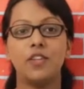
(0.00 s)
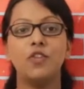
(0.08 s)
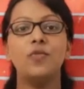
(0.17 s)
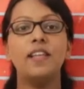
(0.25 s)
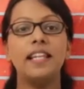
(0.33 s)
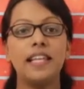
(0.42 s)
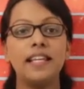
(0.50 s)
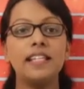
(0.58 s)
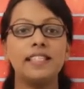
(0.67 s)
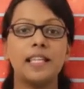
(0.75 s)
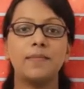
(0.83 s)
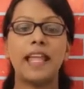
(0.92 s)
You will learn
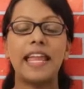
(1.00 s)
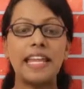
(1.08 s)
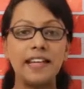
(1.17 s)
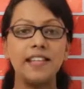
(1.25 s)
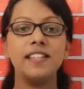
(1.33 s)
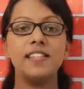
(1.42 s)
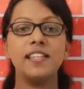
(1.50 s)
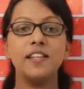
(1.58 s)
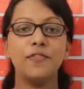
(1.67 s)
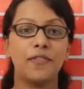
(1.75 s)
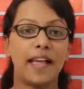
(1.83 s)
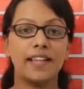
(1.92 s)
some
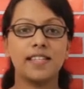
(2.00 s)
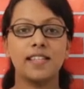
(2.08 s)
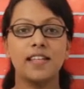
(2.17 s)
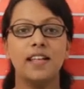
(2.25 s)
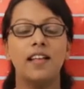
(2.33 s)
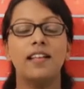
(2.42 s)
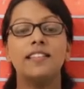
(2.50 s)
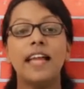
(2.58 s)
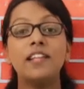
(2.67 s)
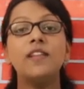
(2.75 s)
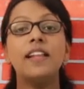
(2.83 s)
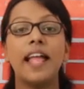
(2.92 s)
interesting facts
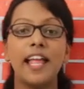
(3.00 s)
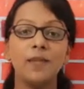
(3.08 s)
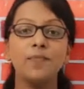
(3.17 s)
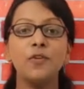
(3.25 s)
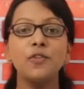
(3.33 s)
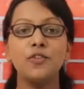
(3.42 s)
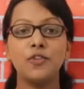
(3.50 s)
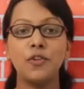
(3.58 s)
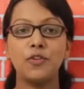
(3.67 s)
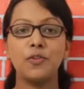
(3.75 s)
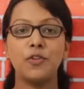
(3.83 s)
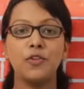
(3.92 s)
that will help you
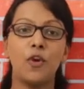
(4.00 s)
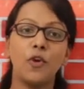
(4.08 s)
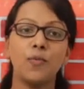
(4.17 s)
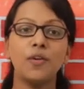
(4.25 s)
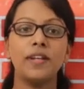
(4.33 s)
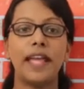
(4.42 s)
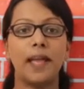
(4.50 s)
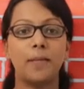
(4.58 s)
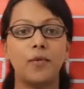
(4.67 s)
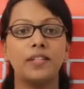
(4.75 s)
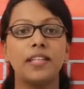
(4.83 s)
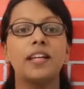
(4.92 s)
know more
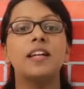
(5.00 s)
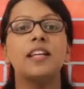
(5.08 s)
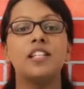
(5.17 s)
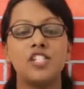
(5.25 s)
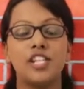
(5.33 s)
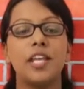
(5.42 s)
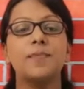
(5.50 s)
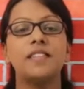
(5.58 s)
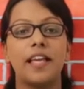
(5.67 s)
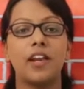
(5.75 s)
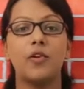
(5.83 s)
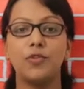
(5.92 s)
about the
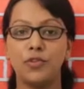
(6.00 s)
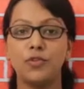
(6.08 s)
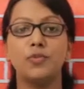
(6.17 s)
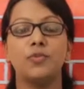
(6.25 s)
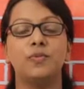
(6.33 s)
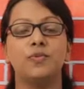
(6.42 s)
shapes around you.